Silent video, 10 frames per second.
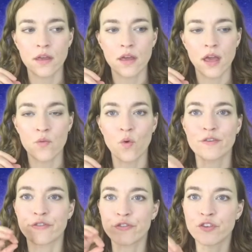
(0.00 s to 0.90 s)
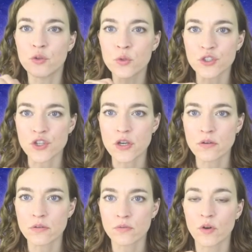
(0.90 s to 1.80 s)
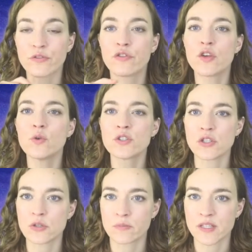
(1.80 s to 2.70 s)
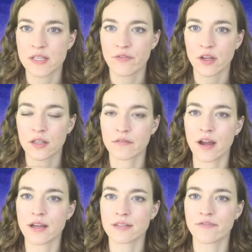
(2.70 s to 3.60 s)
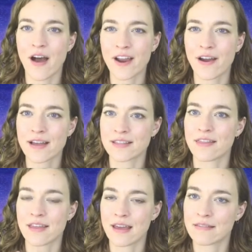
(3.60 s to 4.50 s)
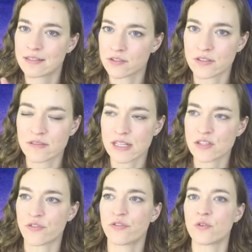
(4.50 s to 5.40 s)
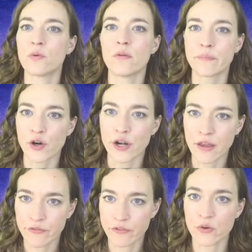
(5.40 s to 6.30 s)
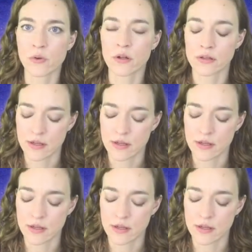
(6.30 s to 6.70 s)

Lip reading: what fuels you specifically, right? Because fire has there's a sense of fuel, burning fuel.